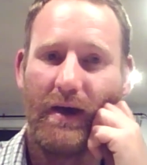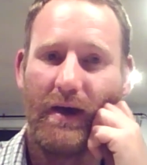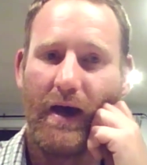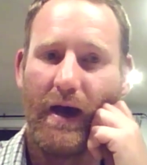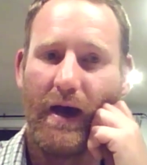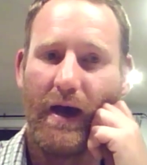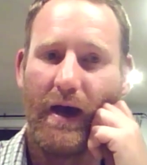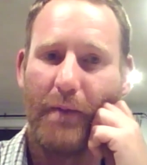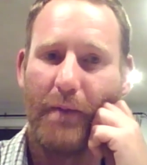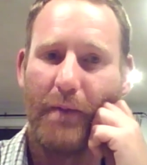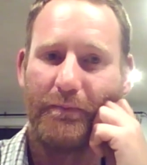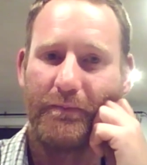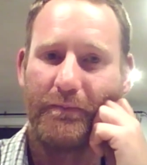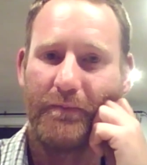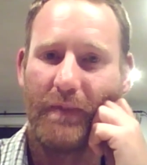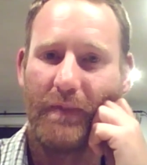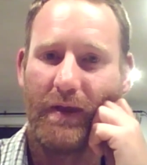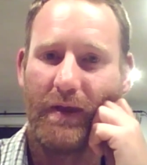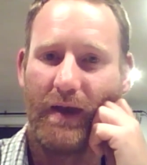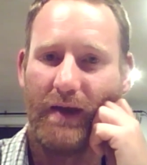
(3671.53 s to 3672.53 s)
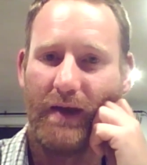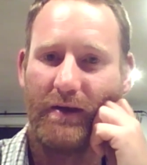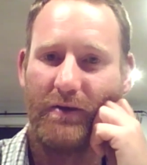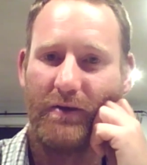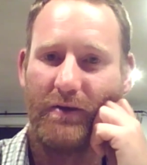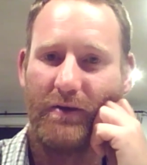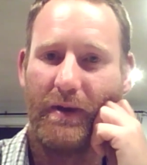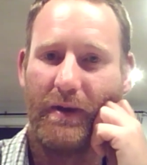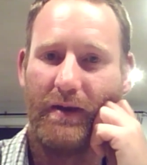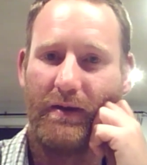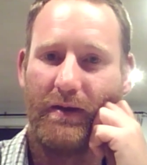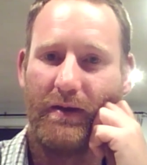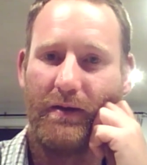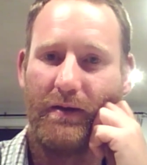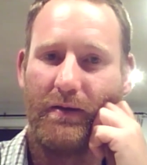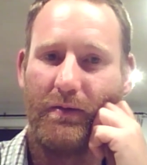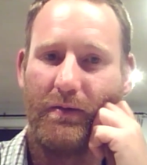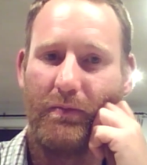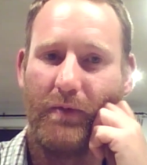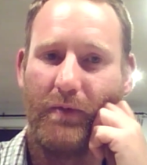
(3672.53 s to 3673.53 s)
kgs per
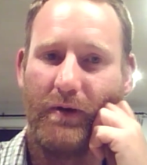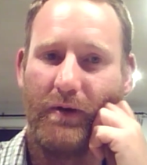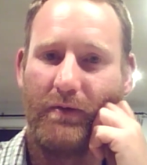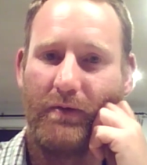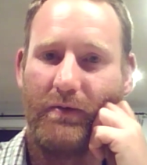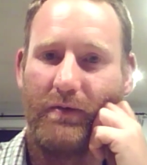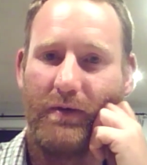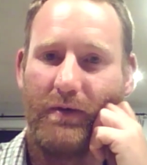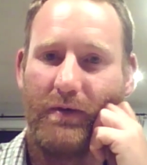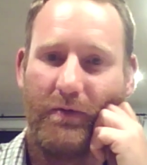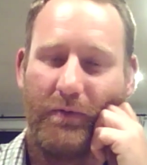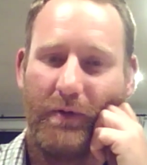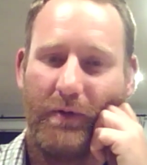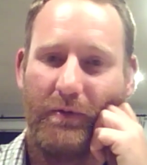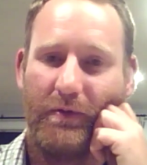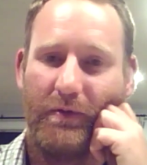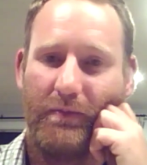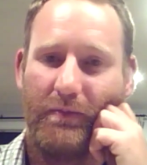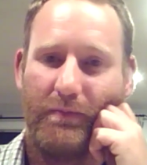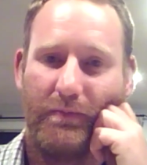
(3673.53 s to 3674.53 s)
hectare, which if we were